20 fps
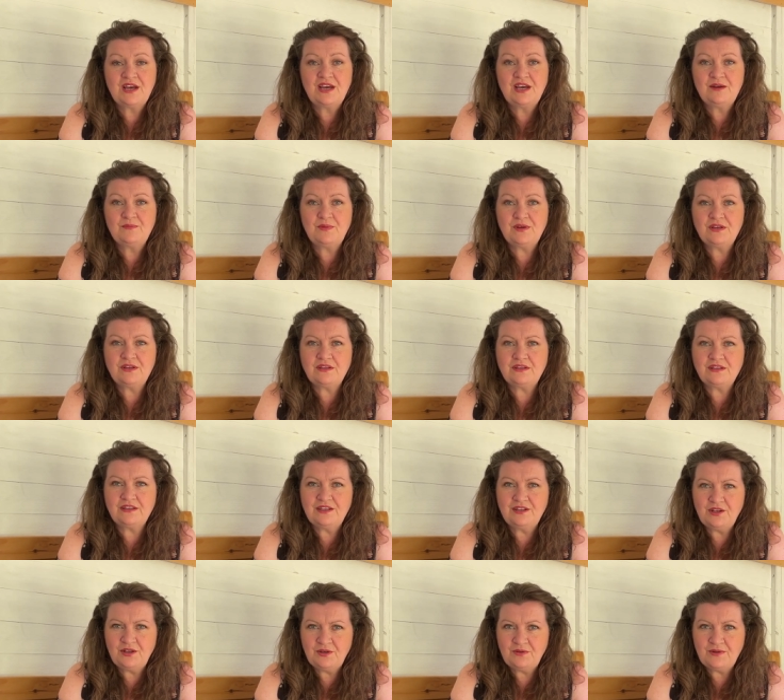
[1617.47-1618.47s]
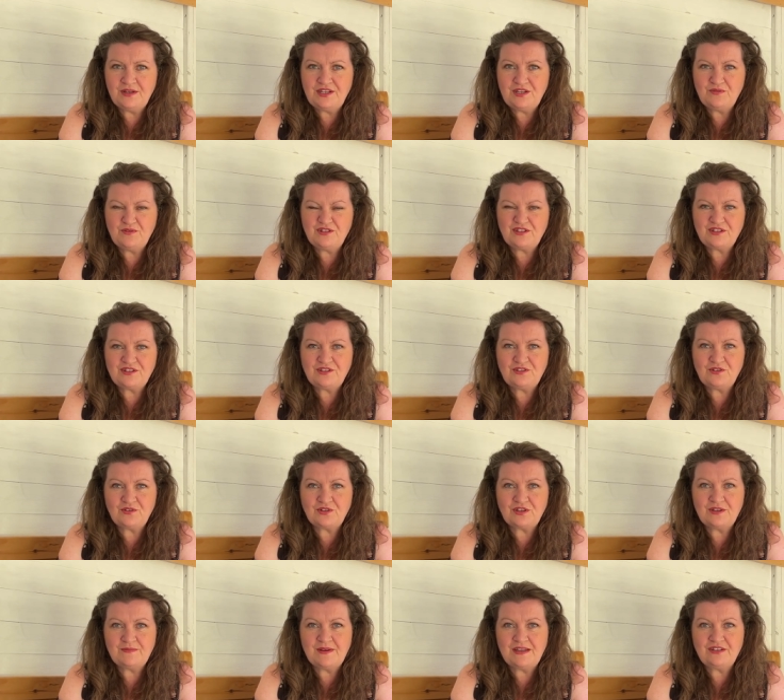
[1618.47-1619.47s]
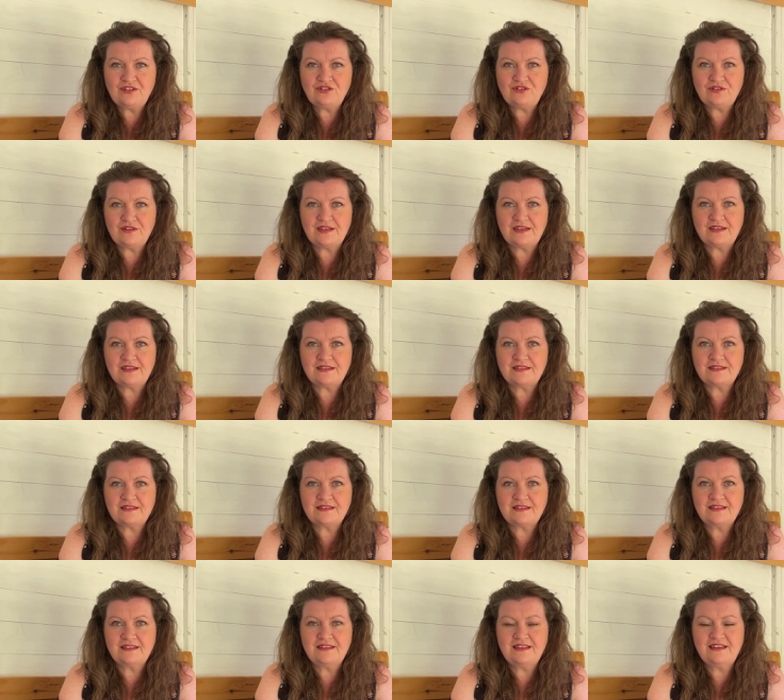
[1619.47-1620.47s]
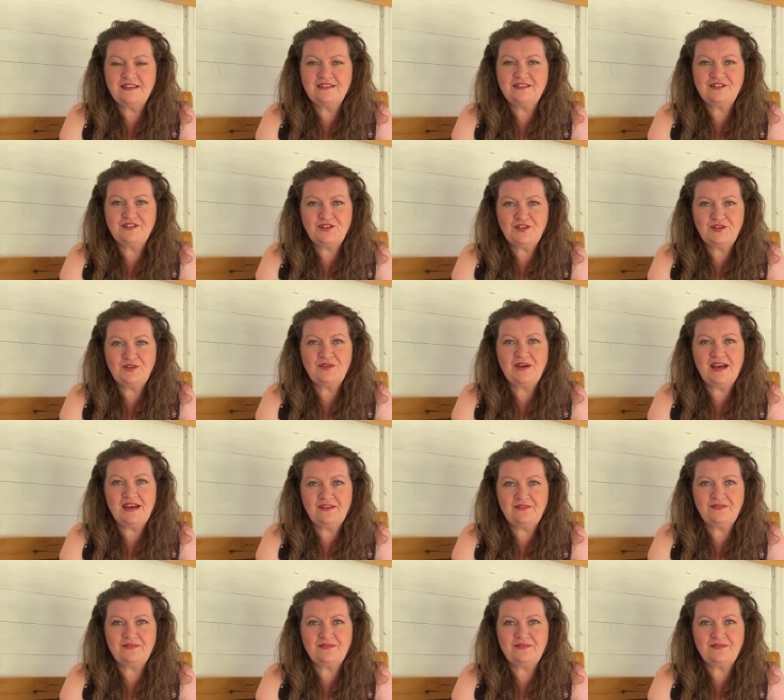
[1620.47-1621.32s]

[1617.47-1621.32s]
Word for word: But you know, when you watch the documentaries, they do have